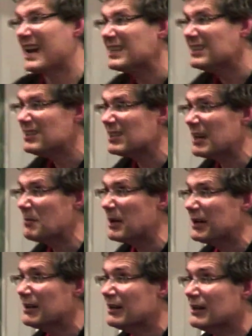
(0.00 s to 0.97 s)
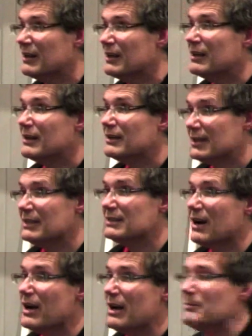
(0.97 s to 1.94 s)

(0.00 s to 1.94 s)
number, then an eight-digit number, 10